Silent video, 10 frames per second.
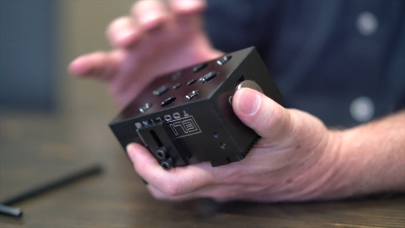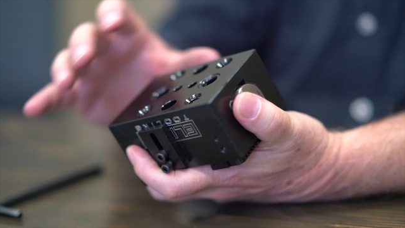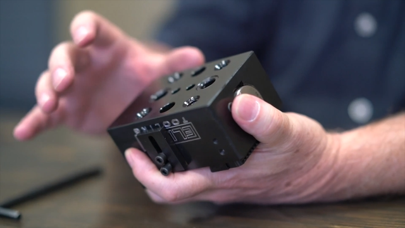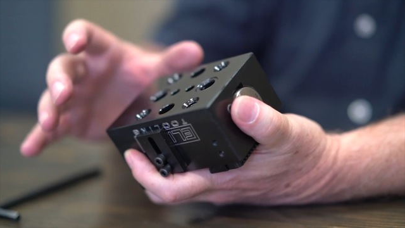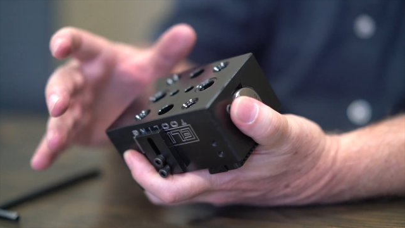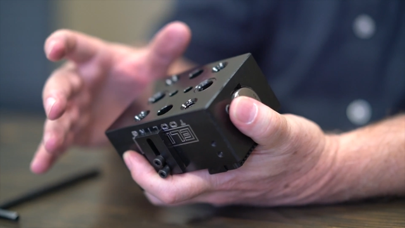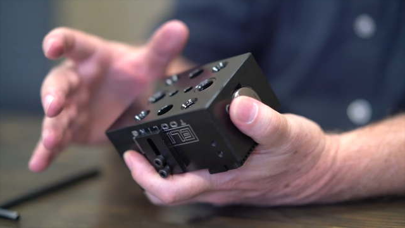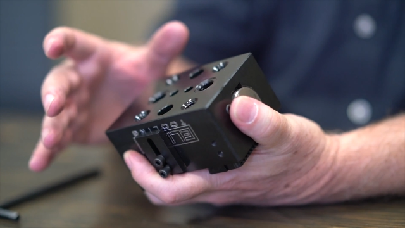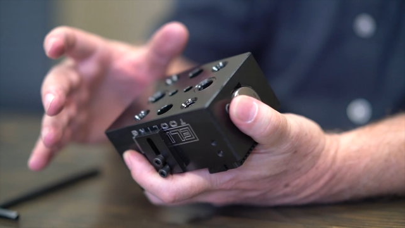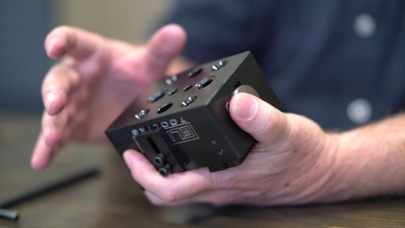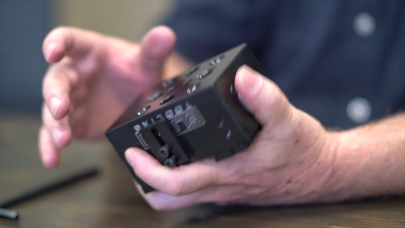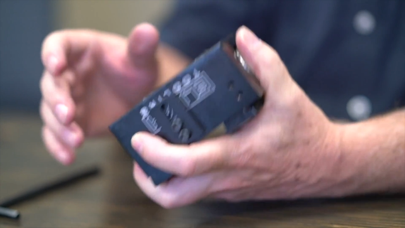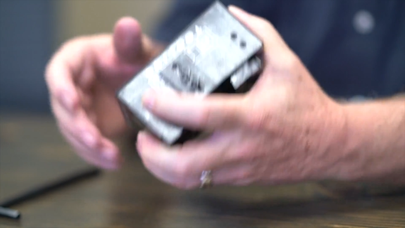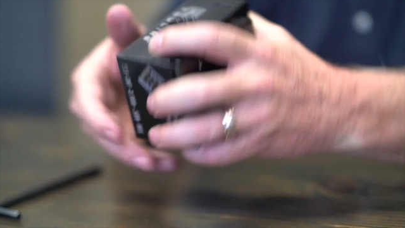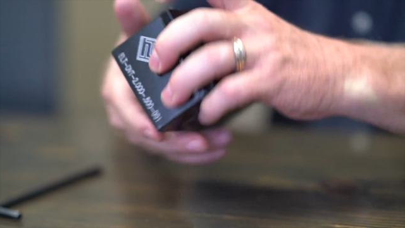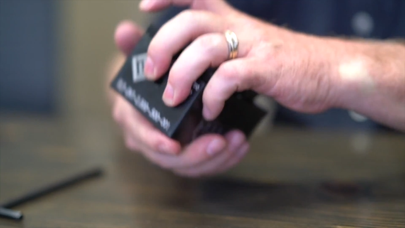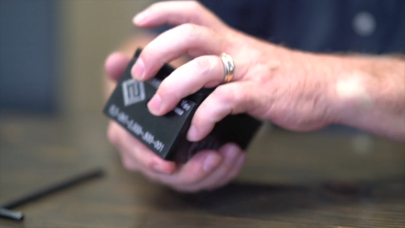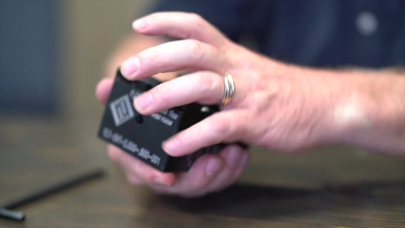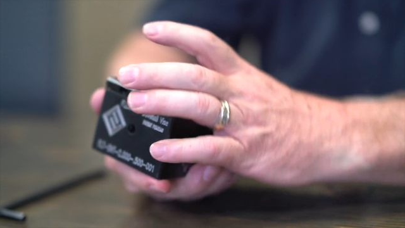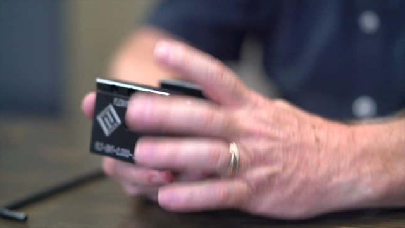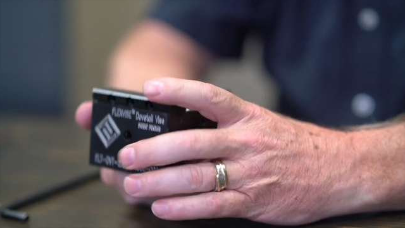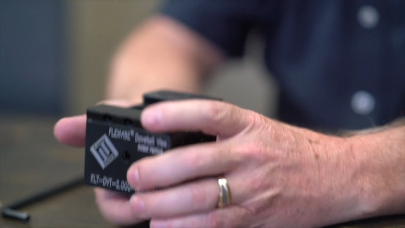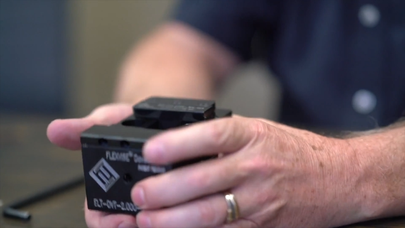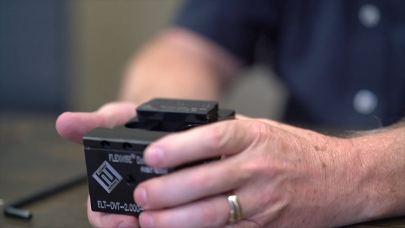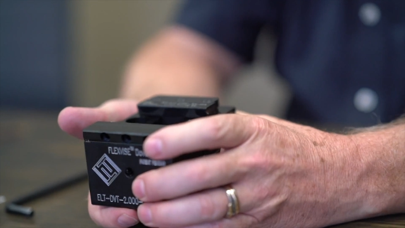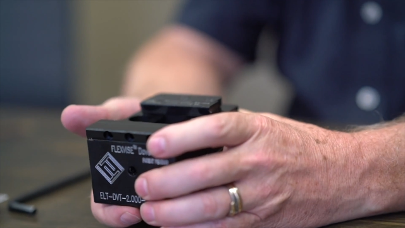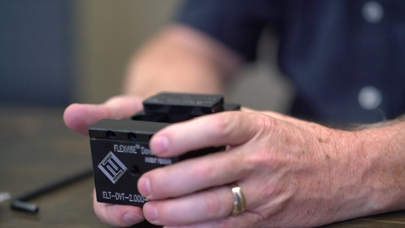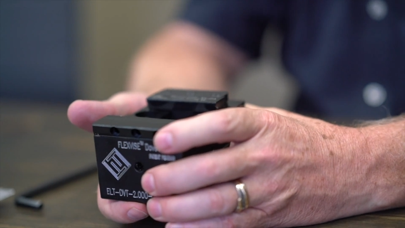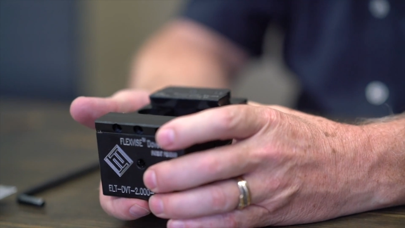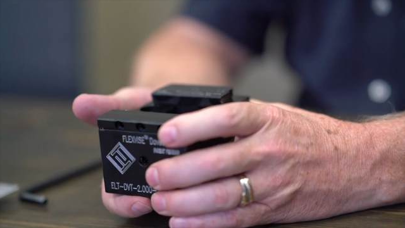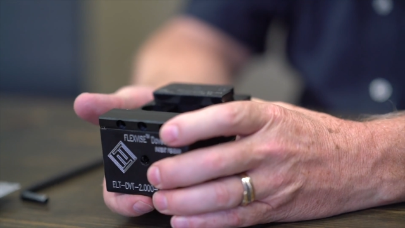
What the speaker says: Nobody's mouth can be seen.